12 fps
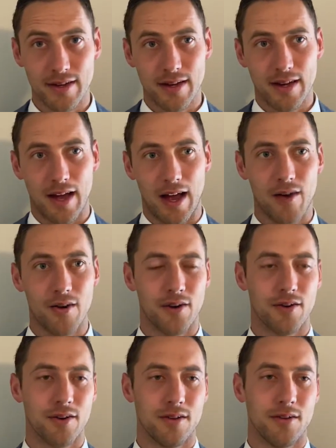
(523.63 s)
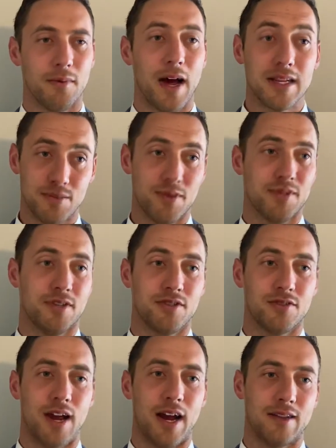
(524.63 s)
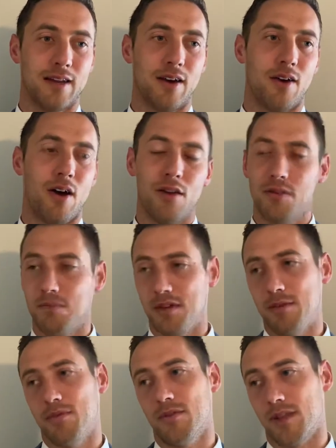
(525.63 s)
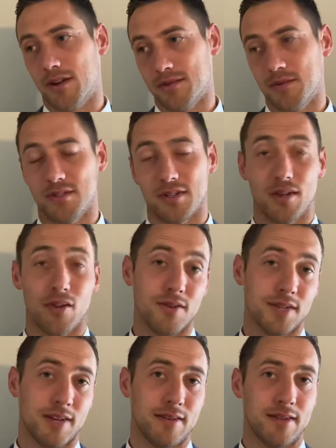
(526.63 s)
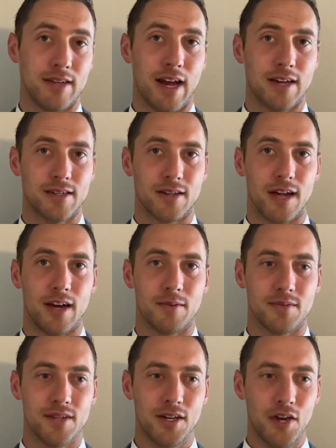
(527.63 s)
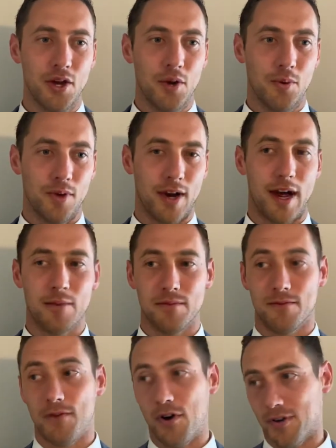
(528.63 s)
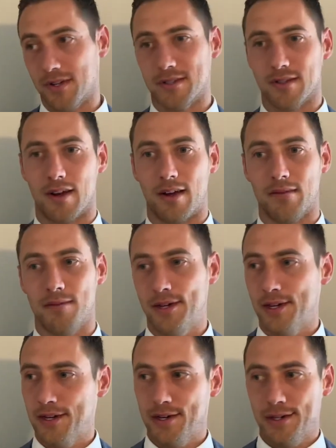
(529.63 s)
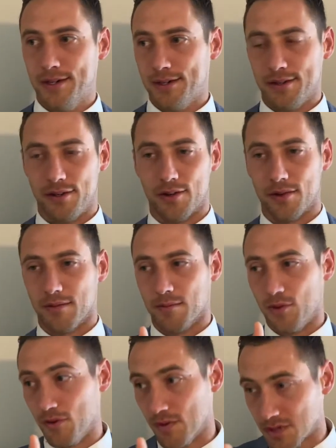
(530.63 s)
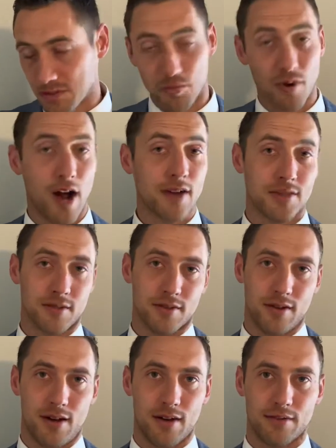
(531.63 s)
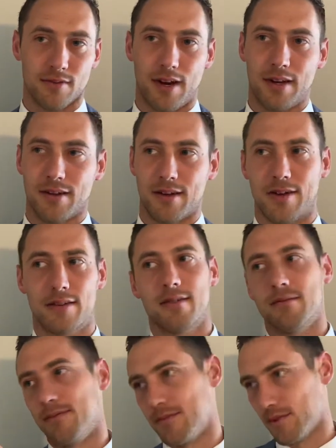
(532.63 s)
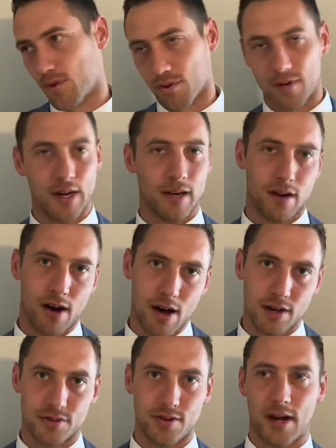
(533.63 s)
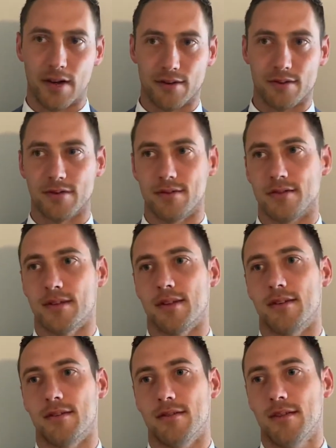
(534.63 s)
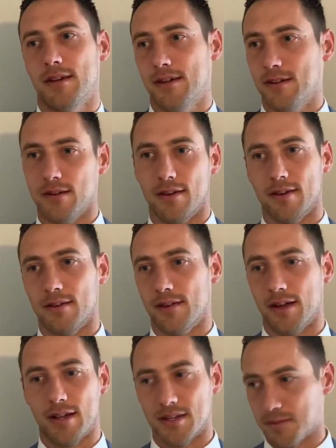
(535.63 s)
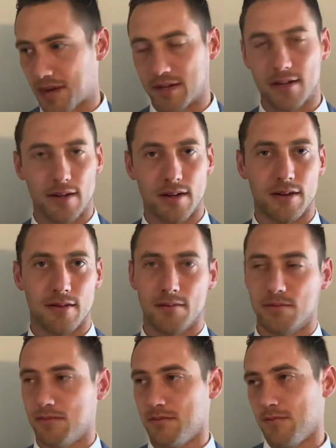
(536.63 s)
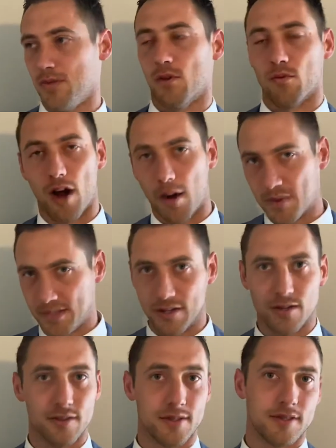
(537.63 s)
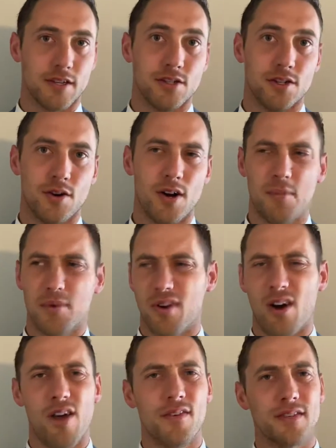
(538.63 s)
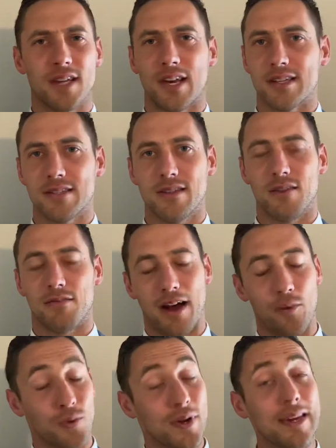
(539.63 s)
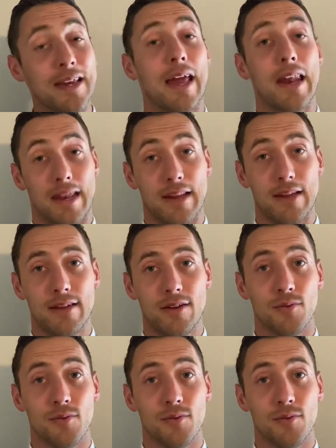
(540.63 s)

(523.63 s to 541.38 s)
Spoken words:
How on earth am I supposed to track down all the people that are supposed to close out these action items when I'm focused on, moving this project along, right? Like coordinating contractors and inspecting, raw materials as they show up and all this kind of stuff. We get it.